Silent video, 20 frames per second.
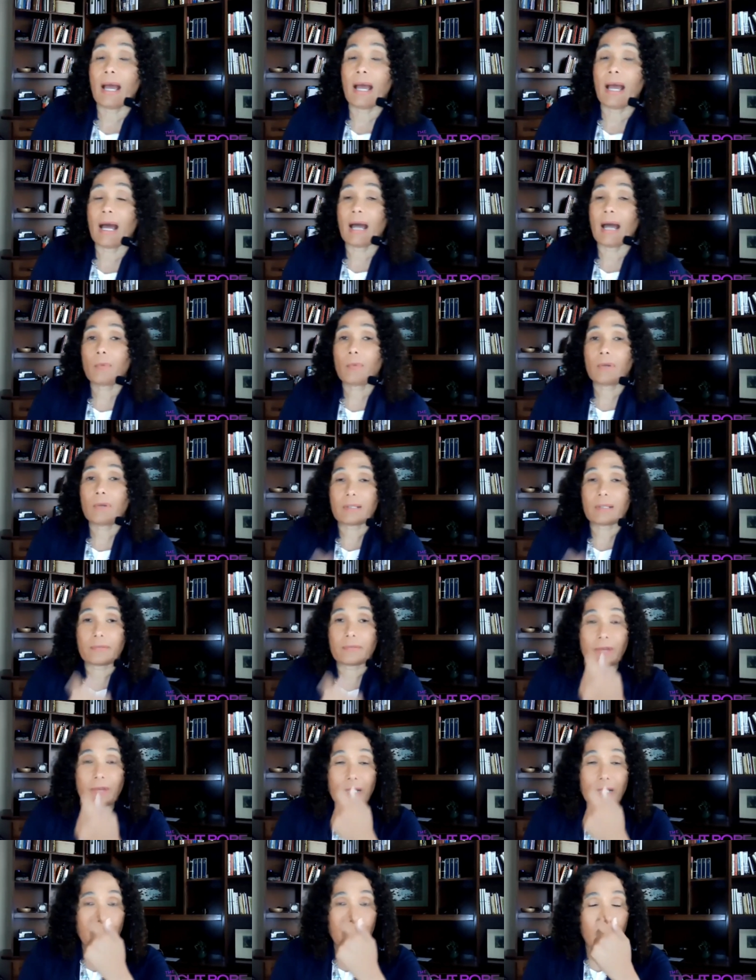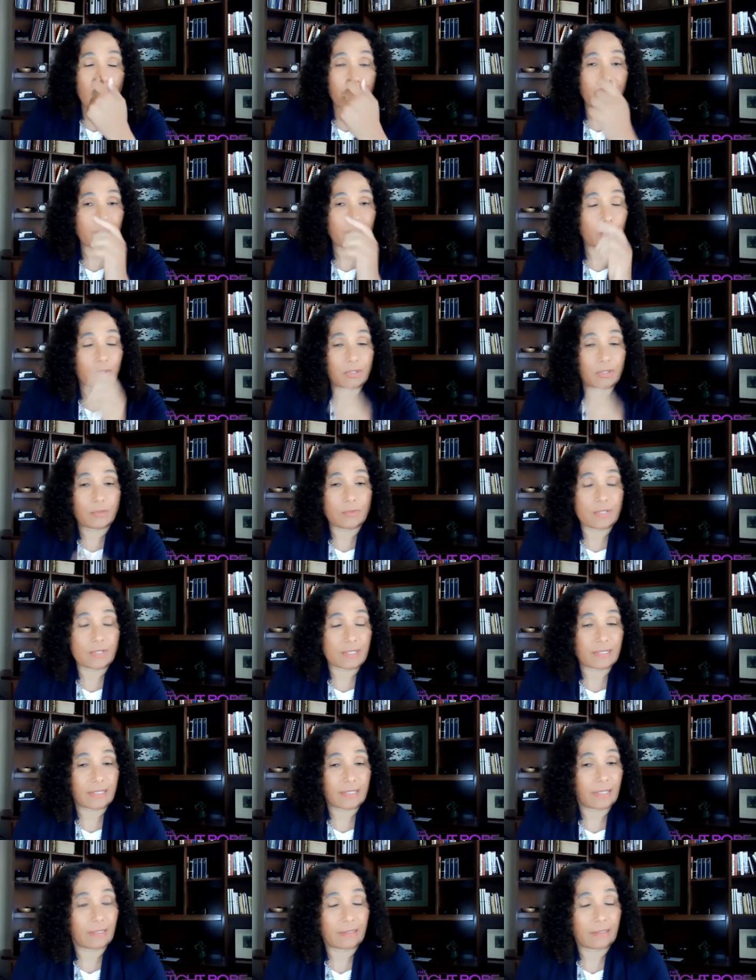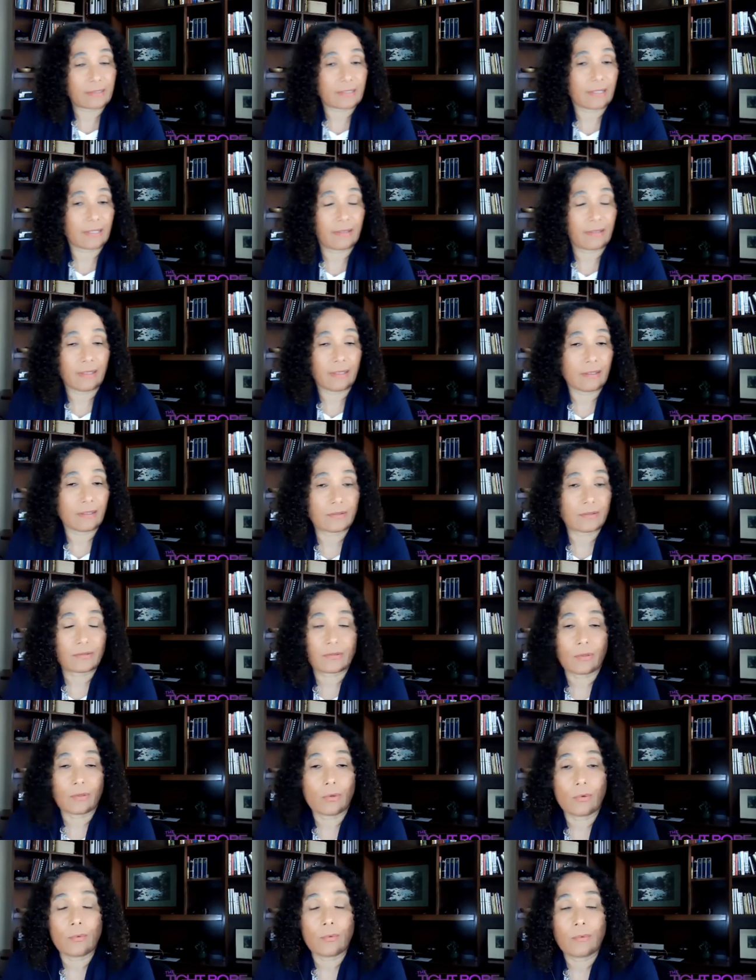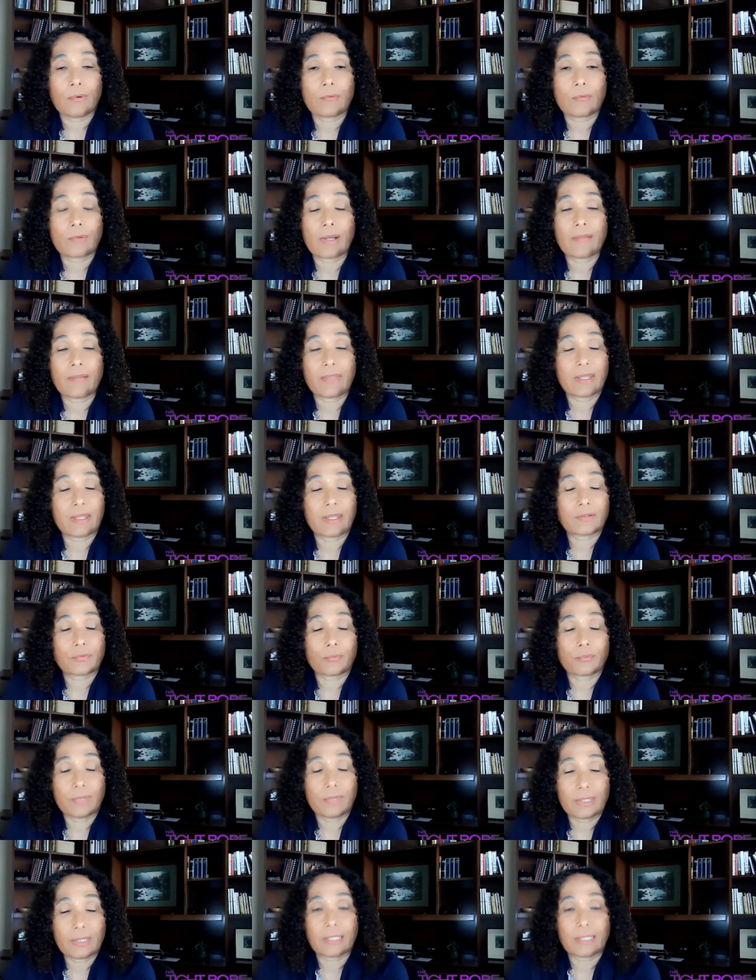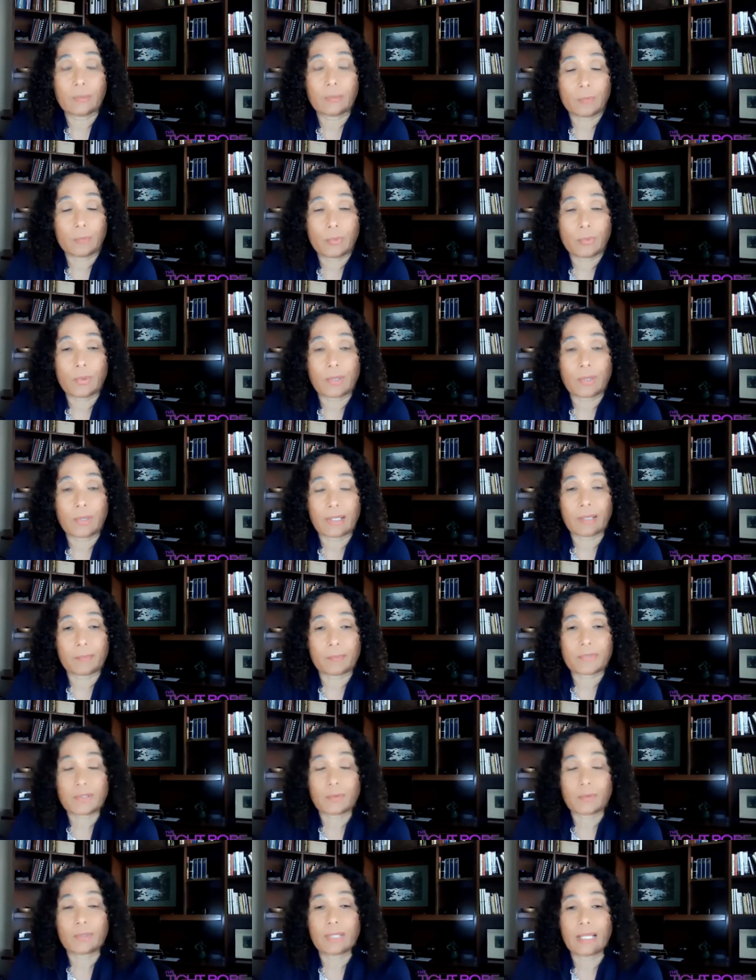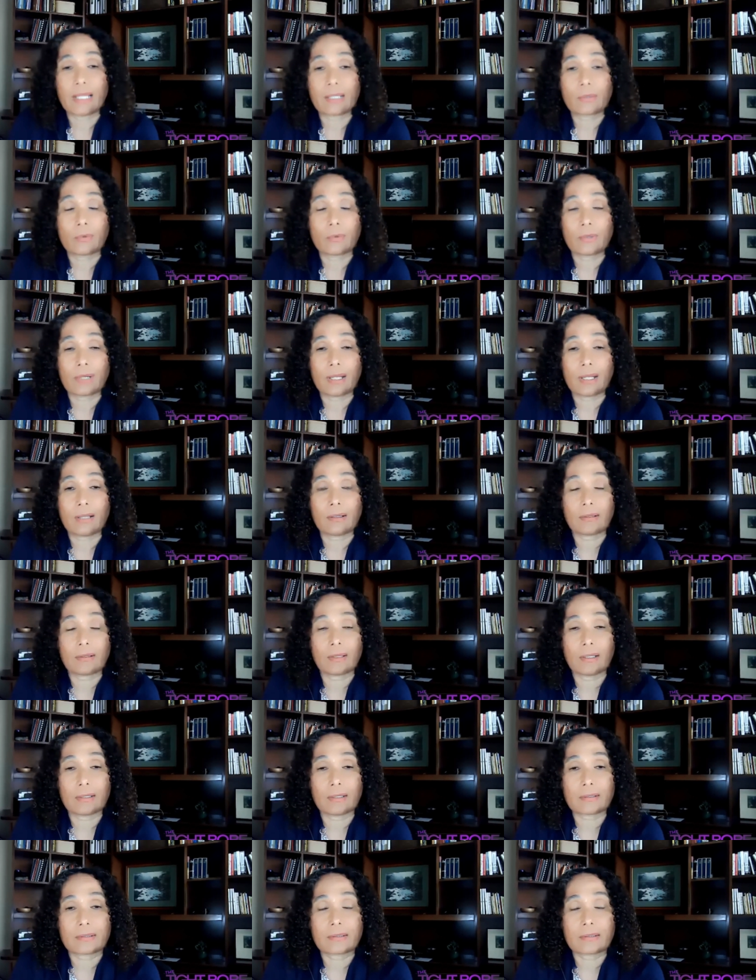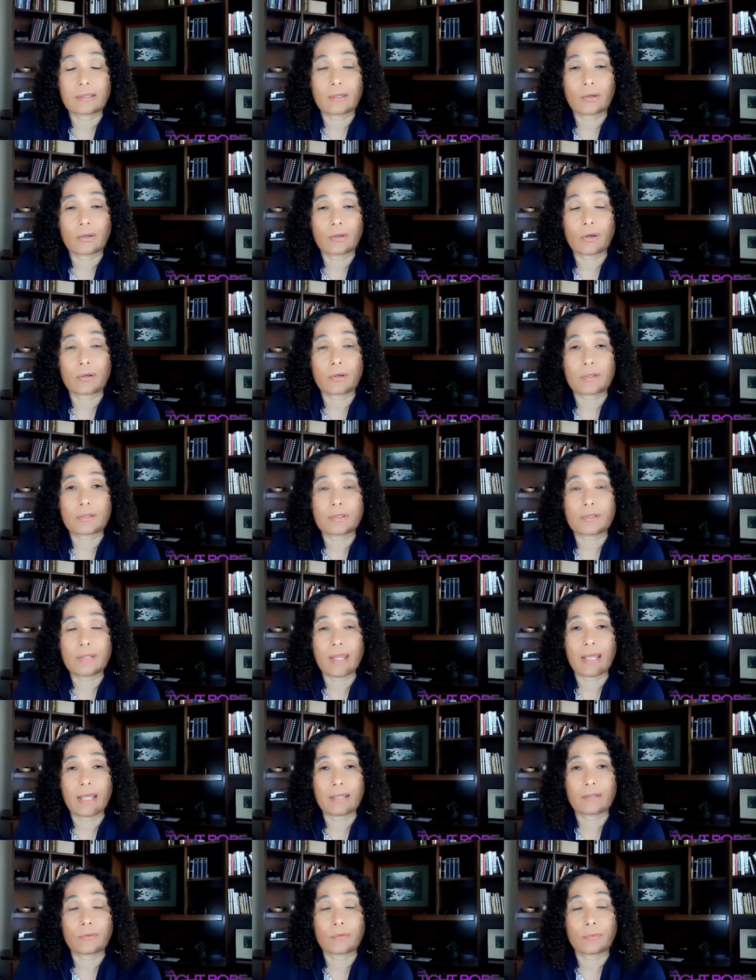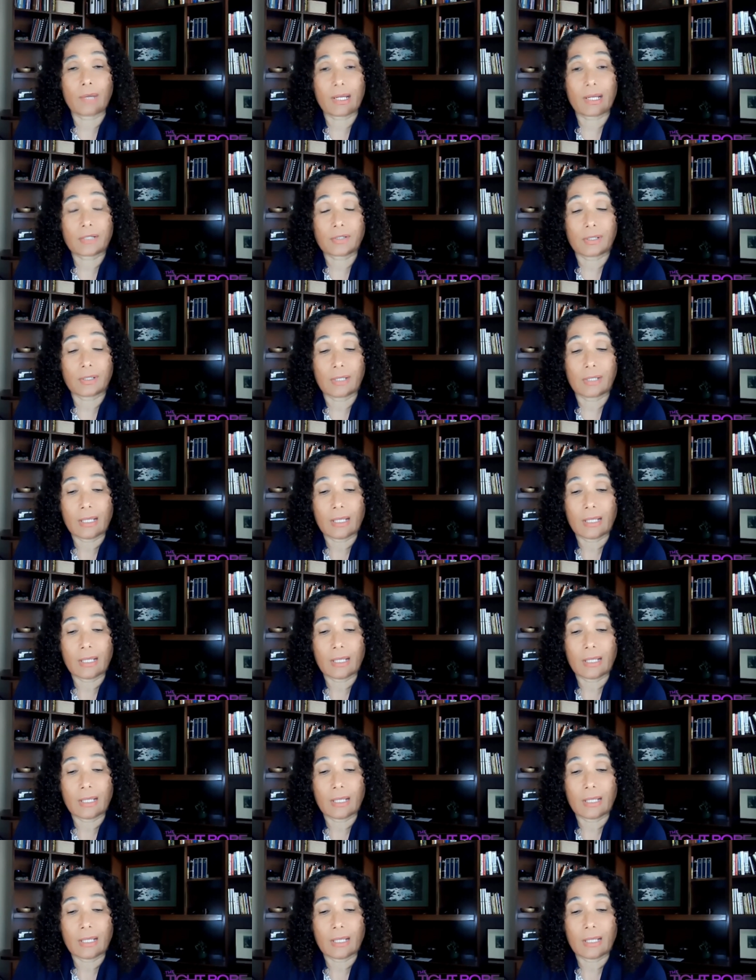I want to follow up on what you just said, because I think it's really important. I'm so glad Cornel encouraged that direction.